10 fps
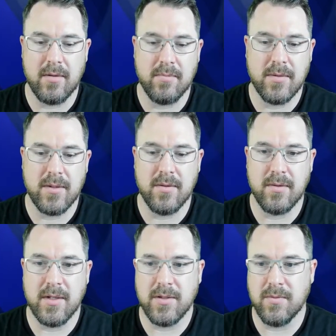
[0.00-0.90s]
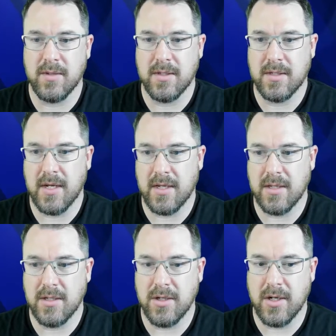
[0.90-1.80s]
So this one's got
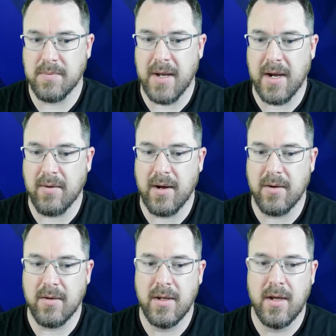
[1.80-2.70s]
the judge background,